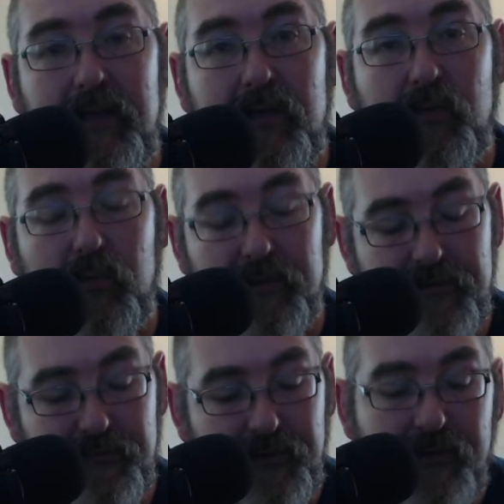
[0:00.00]

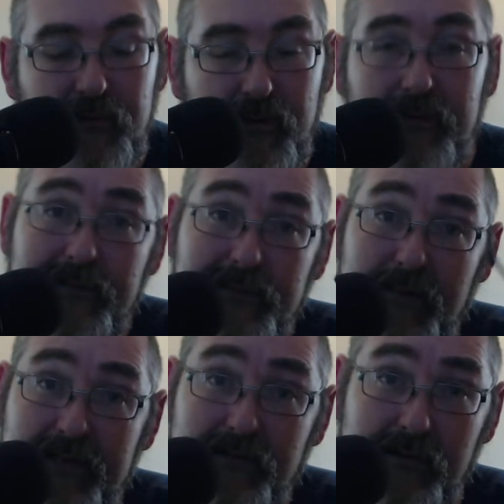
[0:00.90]
Works really well,
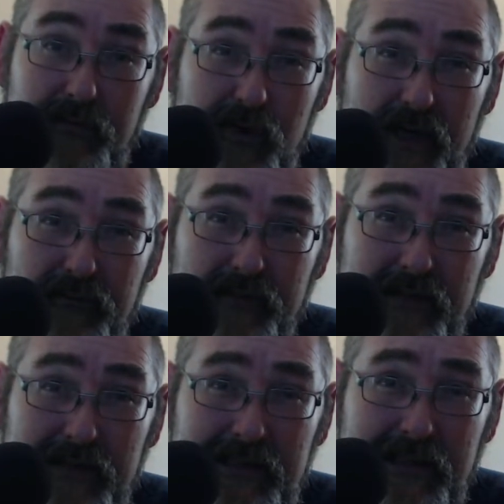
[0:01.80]
especially if you have
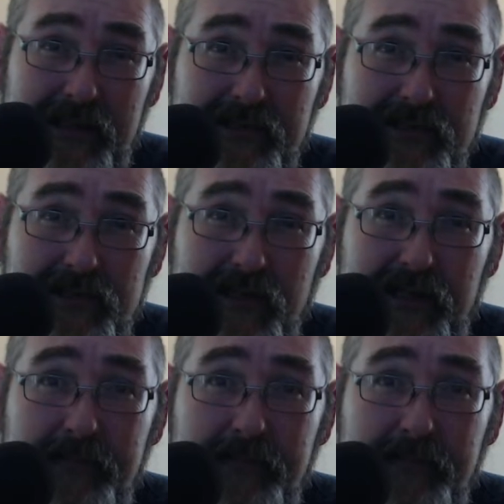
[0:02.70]
clean lines of sight